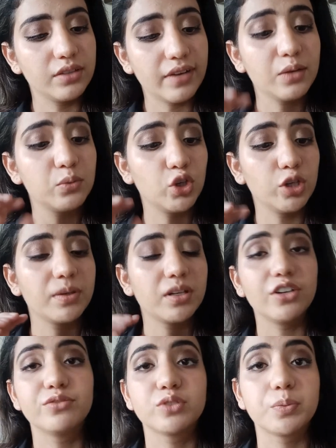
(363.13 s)
Divine Volume and
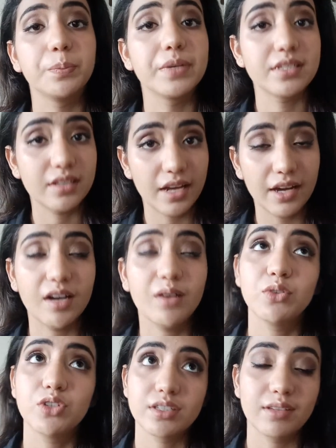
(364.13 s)
Curves Mascara,
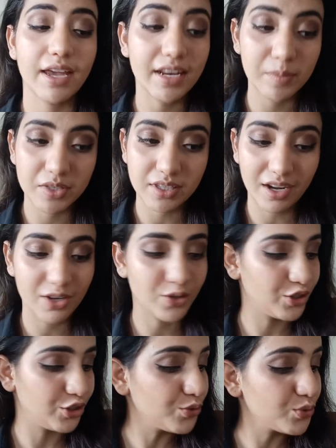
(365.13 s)
which is any mascara you
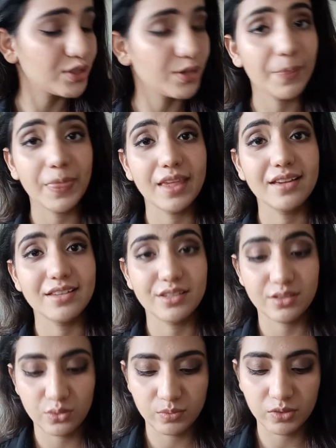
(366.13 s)
can use.
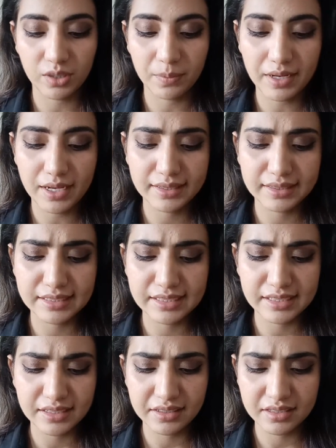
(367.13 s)
So I'm gonna apply
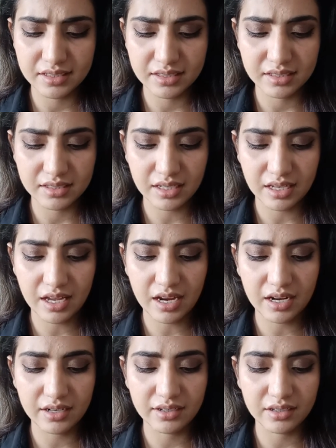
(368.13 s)
this,
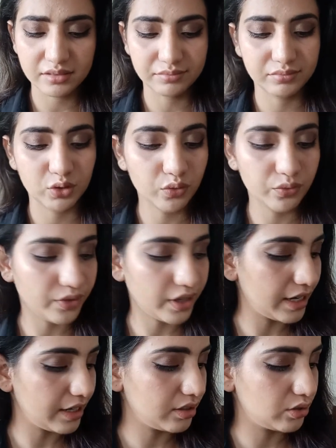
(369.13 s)
and don't
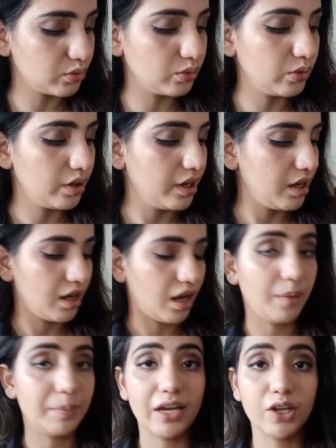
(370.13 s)
forget to
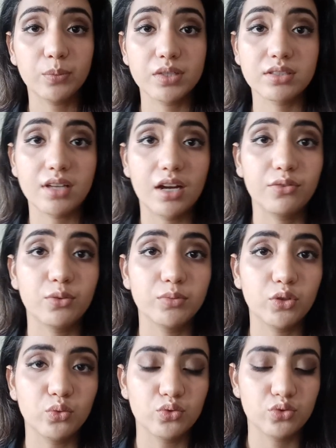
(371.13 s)
apply your mascara from
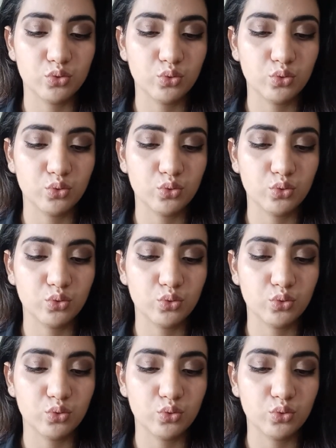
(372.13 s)
the roots.